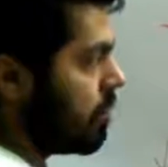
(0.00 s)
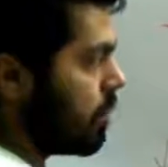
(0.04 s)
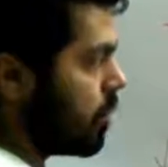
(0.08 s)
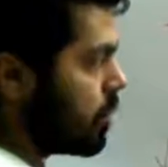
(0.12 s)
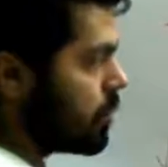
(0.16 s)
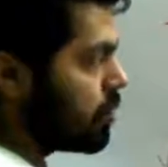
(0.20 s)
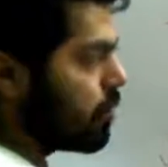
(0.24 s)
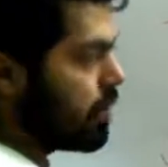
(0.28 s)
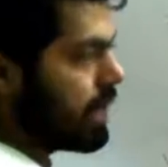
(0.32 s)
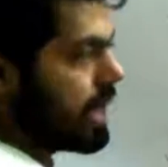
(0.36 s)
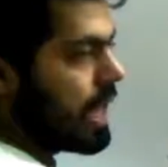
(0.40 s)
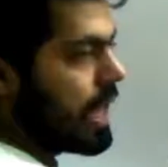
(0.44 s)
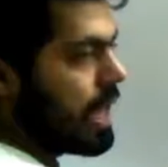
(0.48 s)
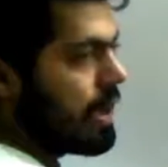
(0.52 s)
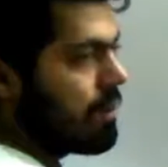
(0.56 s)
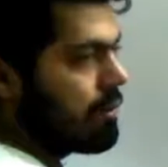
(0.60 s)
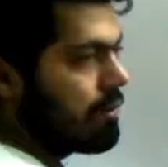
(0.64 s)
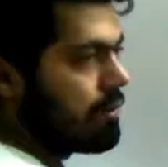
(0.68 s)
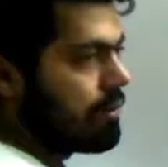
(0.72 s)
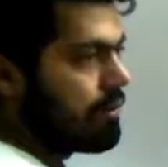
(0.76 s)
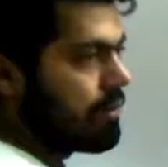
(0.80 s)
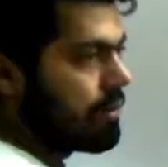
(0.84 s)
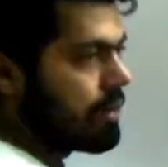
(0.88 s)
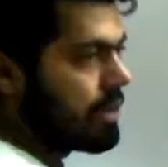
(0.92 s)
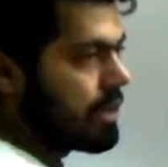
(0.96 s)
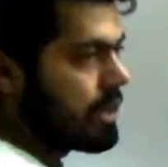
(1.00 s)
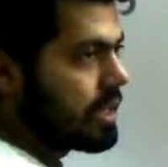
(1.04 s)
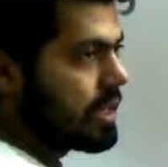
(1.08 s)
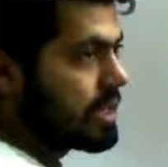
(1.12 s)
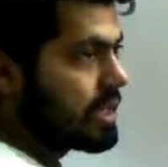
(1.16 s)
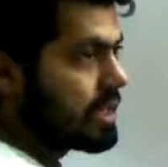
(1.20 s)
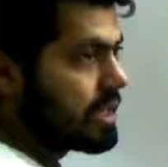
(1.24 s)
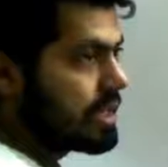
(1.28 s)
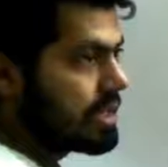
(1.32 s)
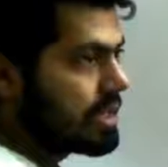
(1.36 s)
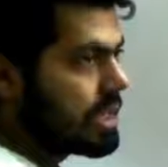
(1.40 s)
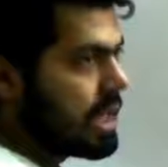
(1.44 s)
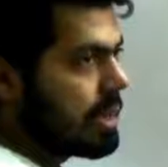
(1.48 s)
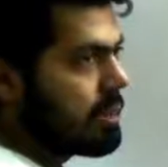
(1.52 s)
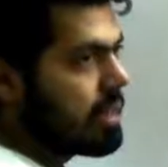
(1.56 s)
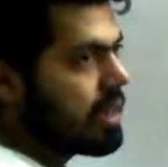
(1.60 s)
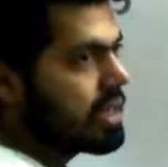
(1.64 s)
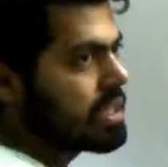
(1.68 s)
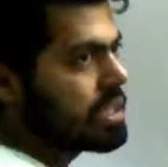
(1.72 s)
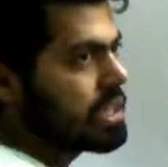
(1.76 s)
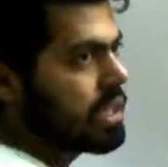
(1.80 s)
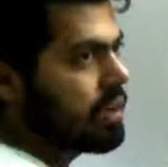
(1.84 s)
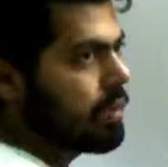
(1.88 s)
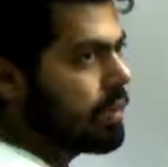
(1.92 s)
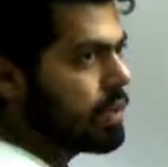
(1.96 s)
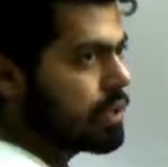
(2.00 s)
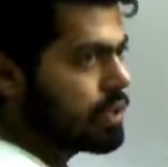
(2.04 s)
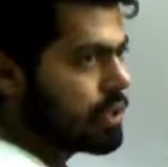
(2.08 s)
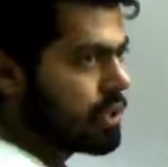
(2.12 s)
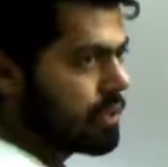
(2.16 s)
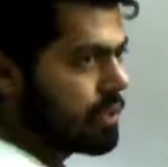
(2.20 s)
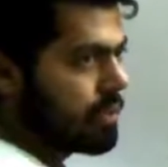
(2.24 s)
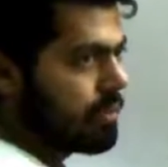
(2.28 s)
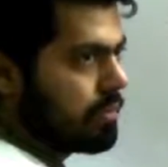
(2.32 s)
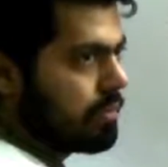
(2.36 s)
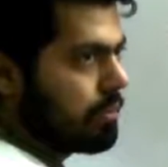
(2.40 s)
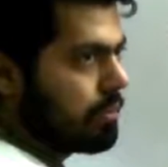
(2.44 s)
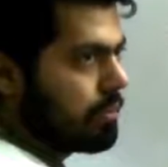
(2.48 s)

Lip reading: both will have same acceleration.